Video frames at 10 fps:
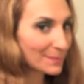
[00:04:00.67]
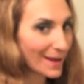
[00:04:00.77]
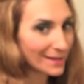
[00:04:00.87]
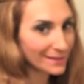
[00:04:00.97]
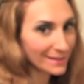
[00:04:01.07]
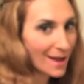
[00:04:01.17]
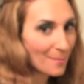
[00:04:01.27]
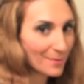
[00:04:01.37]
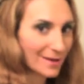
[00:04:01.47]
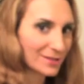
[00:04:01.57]
spiced
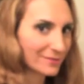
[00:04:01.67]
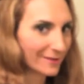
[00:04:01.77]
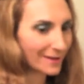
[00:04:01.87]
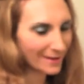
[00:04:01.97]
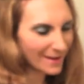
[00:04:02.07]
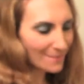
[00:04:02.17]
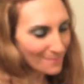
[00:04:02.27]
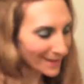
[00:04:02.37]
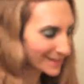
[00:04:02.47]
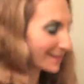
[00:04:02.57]
up. It's ready to get
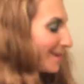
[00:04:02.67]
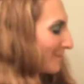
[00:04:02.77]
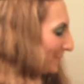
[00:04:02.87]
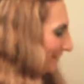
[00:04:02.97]
mixed up.